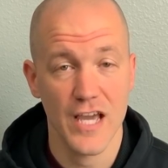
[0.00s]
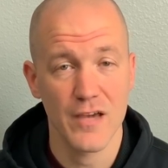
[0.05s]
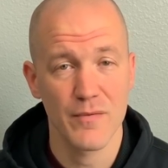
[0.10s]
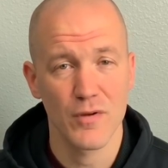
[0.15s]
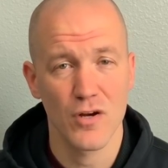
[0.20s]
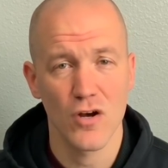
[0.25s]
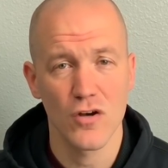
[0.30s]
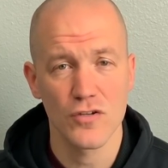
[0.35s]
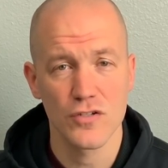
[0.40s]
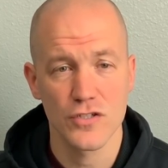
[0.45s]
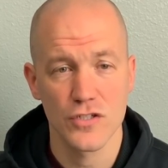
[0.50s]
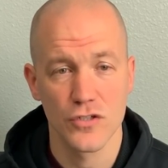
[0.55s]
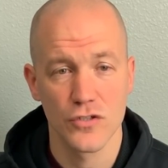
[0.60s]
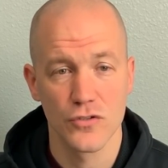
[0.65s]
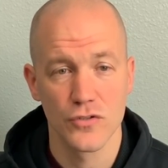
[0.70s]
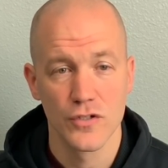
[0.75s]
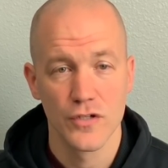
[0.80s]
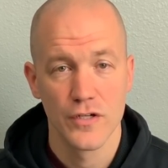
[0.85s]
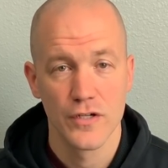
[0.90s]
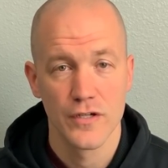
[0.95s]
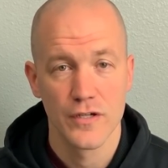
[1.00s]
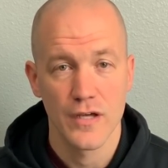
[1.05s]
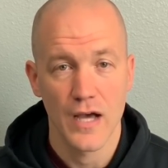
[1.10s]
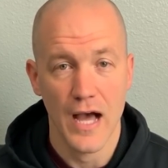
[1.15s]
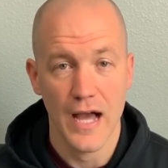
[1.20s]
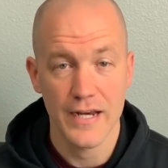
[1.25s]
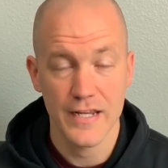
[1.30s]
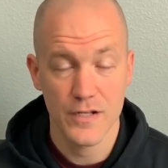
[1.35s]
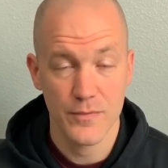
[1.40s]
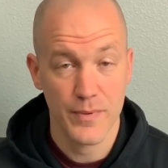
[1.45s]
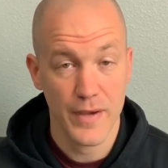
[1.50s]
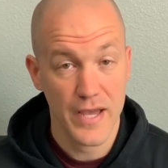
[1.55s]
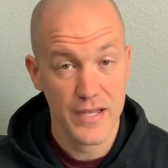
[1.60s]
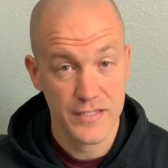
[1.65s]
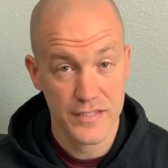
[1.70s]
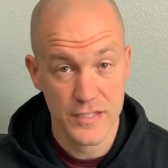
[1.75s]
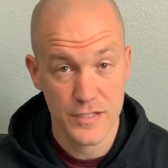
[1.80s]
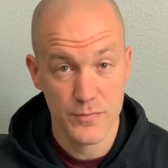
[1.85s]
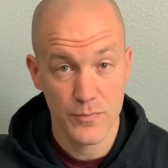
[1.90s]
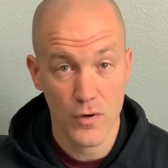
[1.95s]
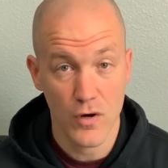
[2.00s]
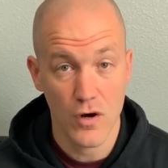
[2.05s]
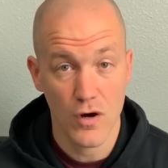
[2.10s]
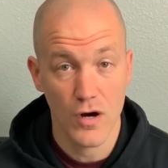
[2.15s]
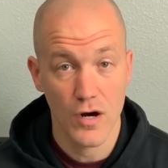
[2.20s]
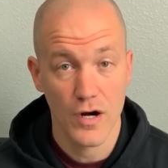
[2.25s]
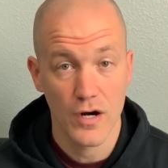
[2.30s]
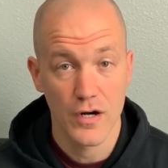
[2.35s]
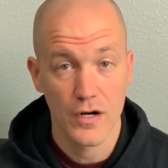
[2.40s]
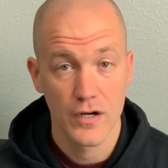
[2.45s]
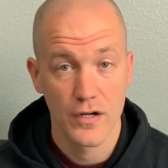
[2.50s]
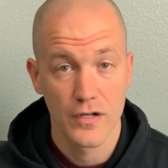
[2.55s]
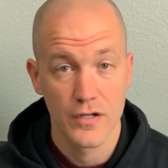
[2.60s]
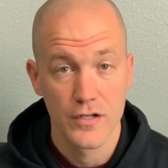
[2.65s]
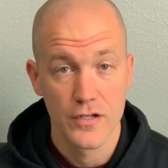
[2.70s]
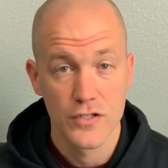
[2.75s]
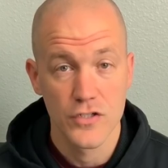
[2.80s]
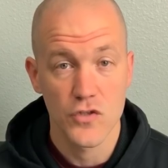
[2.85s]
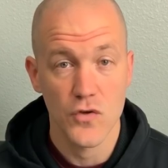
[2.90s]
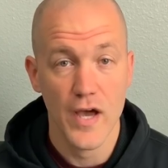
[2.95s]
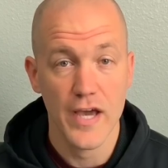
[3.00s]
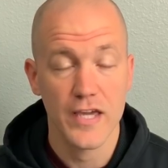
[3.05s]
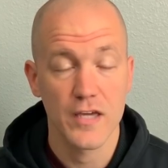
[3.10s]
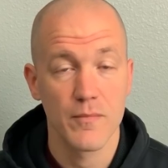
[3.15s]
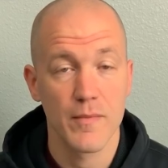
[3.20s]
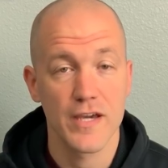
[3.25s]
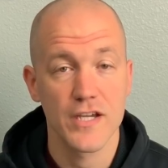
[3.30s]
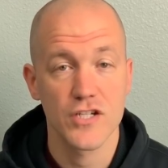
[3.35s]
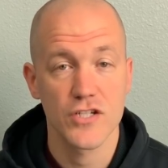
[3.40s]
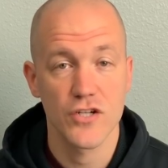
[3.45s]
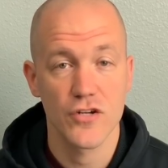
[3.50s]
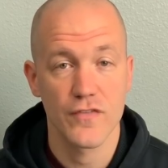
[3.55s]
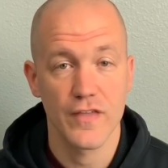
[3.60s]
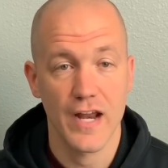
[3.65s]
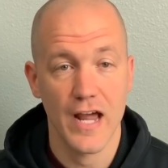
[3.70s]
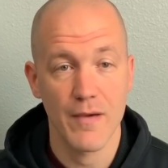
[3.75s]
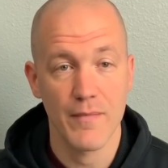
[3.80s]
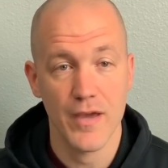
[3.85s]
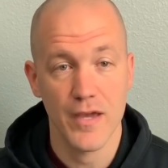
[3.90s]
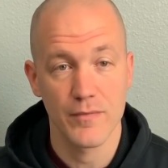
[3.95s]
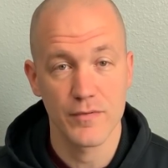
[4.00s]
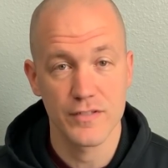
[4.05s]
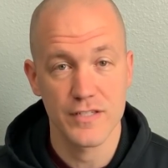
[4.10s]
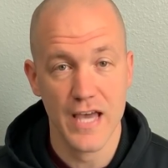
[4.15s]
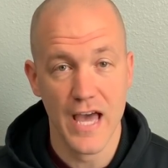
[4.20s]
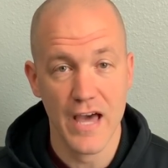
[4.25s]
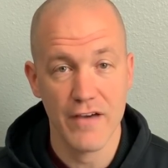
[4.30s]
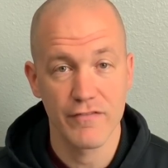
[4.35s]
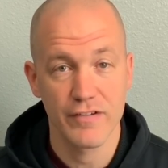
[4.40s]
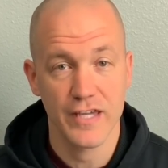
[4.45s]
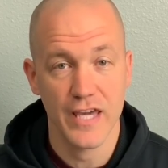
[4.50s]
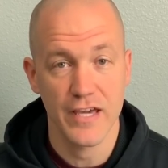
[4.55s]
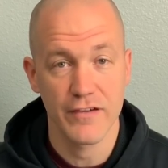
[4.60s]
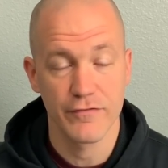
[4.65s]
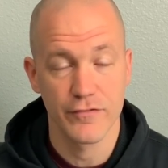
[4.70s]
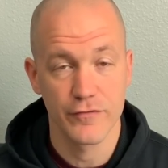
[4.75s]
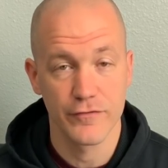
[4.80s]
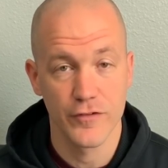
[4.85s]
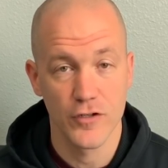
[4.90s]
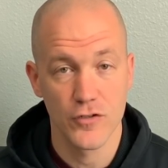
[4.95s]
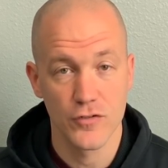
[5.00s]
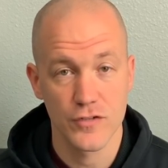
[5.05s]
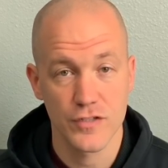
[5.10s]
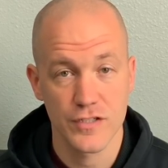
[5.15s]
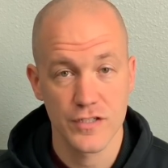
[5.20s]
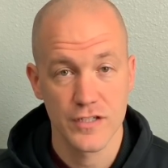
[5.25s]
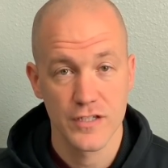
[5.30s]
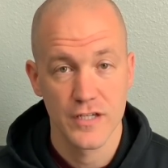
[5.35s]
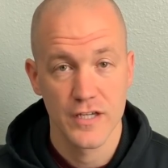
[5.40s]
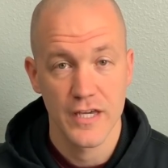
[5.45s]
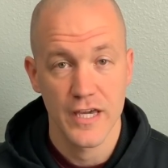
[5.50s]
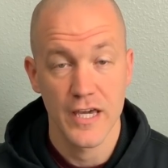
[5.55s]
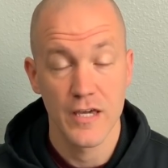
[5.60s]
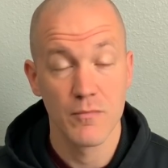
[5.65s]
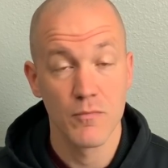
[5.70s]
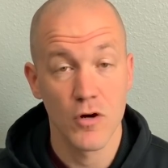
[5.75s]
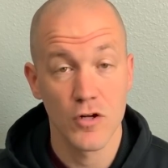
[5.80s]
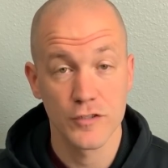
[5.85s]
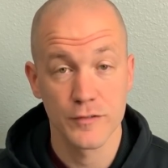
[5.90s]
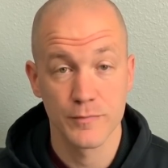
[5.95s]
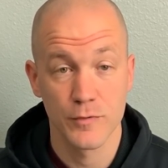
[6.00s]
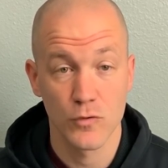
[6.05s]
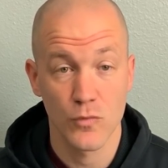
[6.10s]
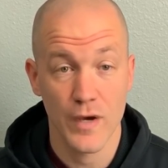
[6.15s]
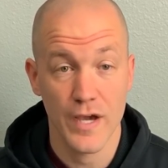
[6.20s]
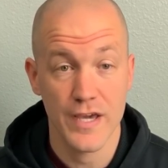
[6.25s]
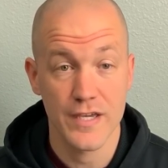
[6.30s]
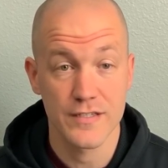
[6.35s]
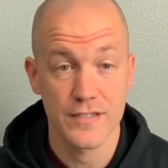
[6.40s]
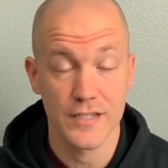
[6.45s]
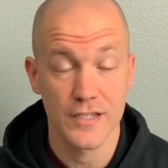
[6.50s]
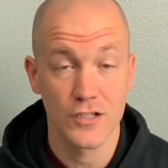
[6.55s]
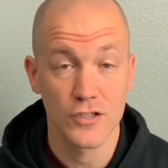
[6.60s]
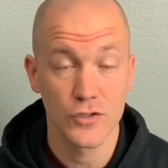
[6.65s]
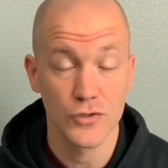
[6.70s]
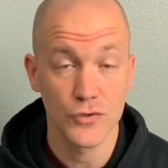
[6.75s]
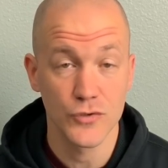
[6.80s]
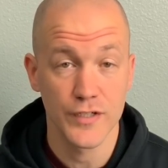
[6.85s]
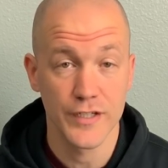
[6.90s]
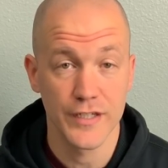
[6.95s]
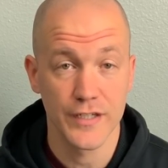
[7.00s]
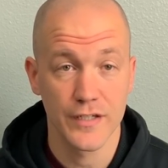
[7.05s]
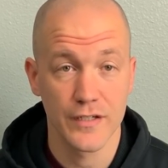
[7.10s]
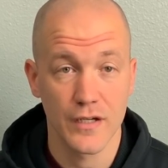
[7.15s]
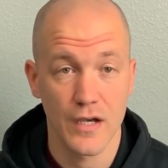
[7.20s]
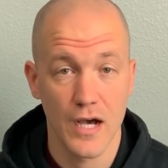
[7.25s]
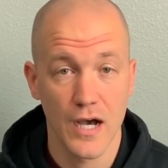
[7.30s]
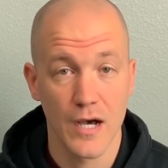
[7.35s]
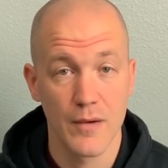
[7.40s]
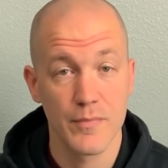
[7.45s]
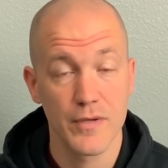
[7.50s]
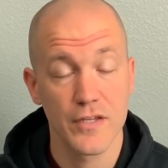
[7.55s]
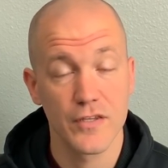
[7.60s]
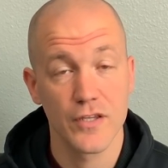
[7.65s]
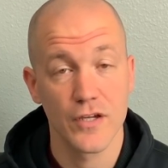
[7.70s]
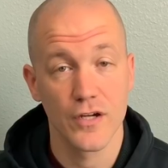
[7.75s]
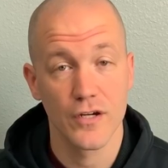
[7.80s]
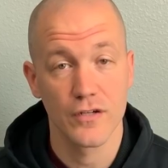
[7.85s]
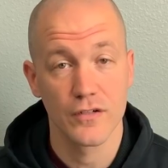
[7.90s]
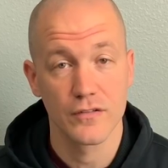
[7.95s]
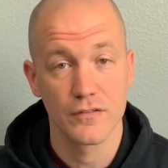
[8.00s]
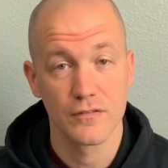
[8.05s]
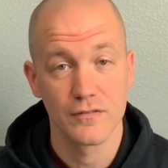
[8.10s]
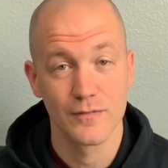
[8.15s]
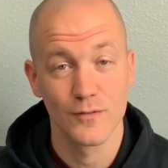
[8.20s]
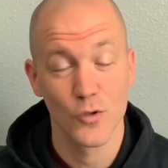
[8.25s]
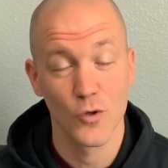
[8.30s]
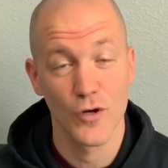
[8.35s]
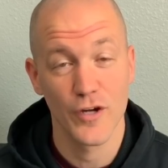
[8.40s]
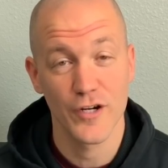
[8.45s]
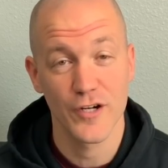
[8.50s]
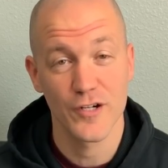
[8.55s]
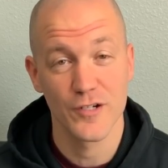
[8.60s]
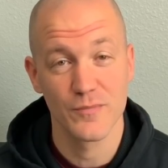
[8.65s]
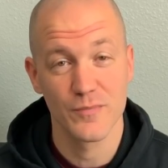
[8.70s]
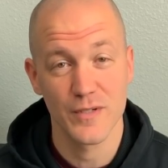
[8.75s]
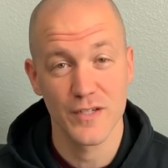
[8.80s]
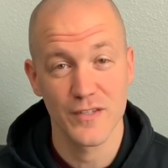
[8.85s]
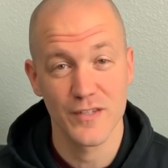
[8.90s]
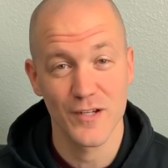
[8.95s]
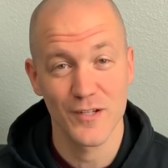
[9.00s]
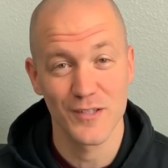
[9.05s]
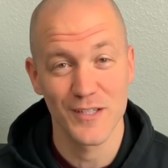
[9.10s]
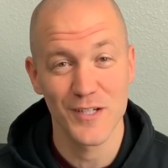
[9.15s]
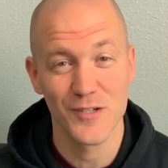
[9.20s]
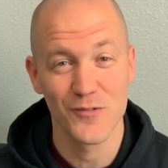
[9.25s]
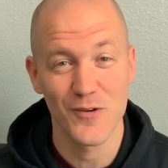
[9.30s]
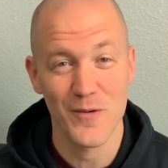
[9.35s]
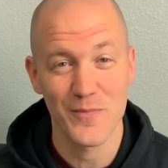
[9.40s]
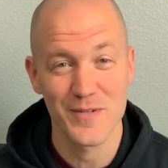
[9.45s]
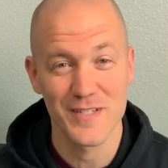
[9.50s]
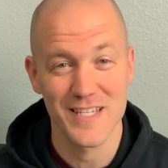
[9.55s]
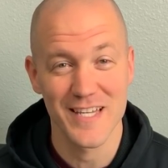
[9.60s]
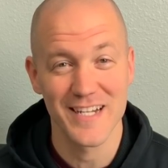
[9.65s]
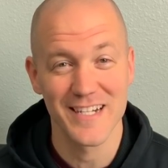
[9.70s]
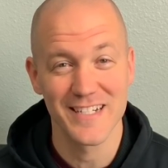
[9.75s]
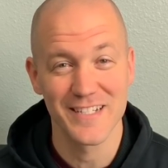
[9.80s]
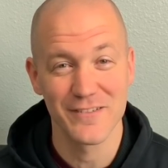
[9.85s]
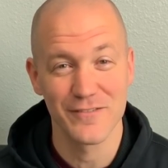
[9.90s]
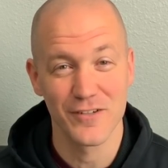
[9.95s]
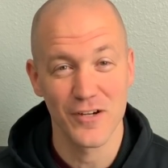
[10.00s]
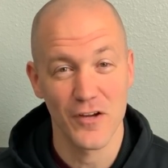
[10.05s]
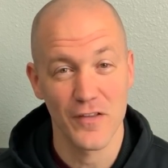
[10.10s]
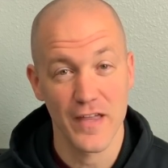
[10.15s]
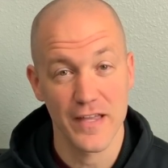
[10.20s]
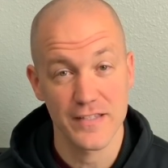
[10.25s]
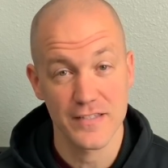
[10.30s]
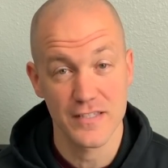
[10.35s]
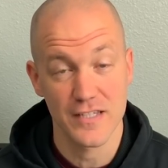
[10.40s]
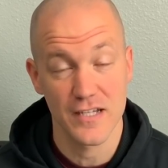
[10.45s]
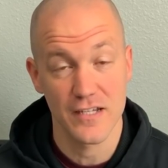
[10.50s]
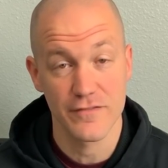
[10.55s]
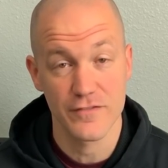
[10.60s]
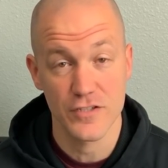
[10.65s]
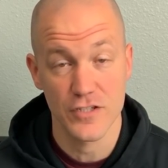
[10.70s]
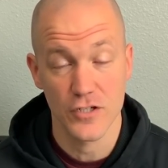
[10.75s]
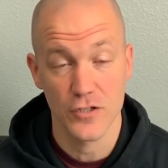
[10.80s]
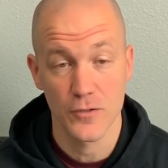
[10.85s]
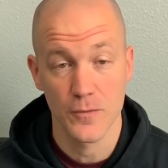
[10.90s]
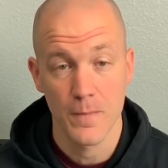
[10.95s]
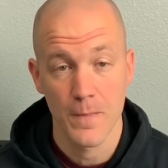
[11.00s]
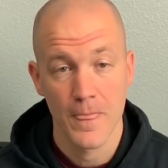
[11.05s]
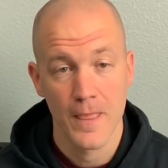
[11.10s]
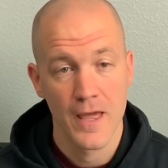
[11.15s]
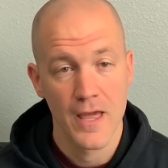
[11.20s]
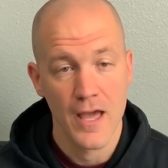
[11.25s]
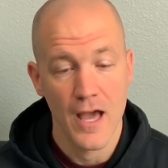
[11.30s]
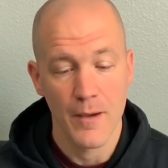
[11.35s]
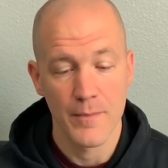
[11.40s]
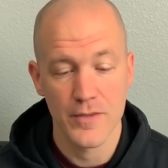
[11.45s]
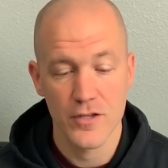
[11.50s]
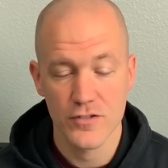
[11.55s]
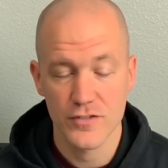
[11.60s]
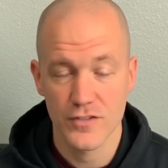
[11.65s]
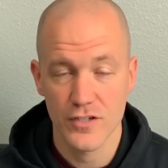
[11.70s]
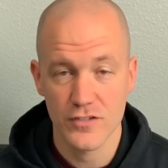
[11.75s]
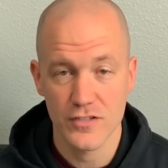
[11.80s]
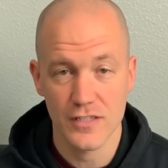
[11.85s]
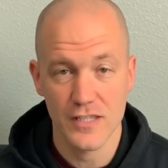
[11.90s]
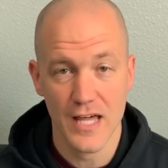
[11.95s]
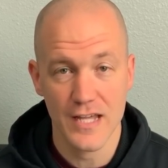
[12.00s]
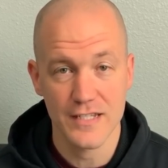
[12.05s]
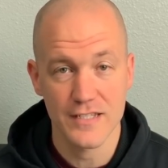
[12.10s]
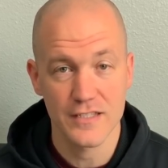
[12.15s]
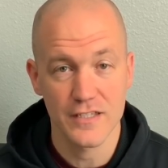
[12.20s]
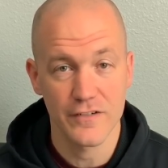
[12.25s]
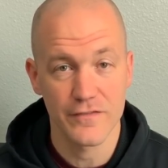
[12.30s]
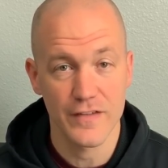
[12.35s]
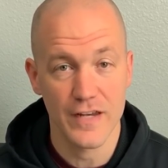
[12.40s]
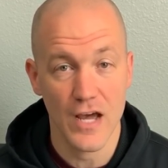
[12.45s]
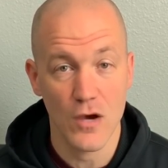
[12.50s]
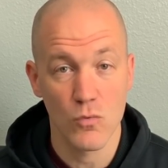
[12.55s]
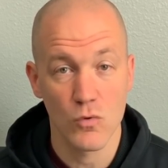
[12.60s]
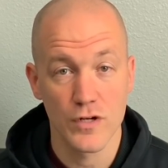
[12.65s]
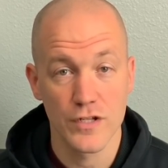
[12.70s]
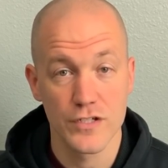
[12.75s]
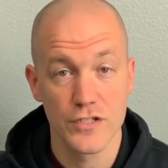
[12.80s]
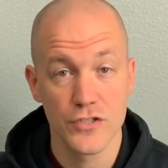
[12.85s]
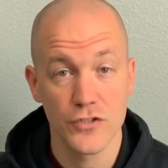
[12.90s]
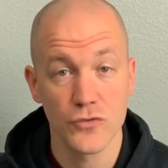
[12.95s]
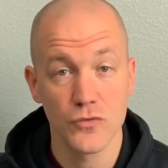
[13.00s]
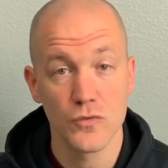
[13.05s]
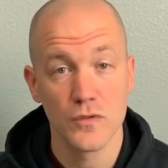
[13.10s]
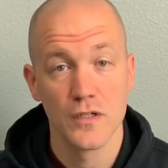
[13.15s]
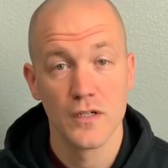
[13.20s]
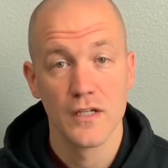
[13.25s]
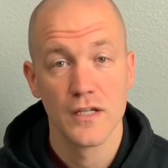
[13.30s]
But also, I need to pass this bar so I can make sure that I'm able to advocate for folks in multiple ways, including being their lawyer and being their legal representative and all that stuff. So, I mean, there's a lot of stuff that I want to do.